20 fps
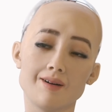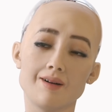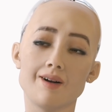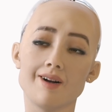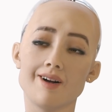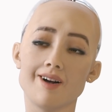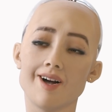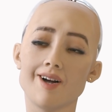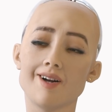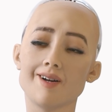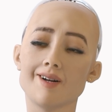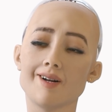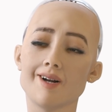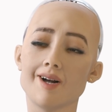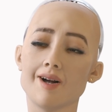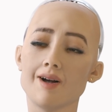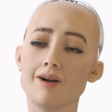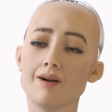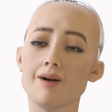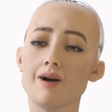Sophia,
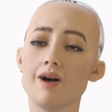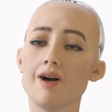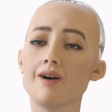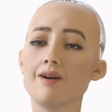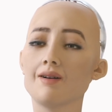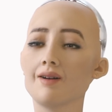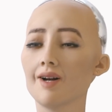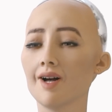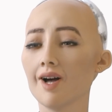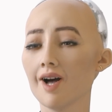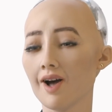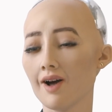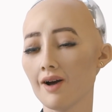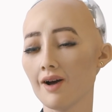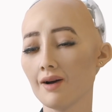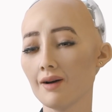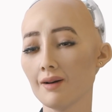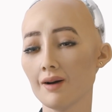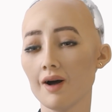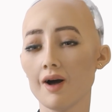why is that a
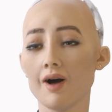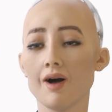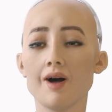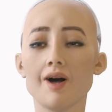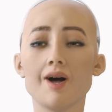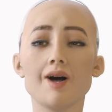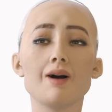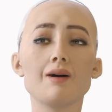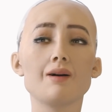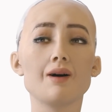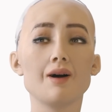bad thing?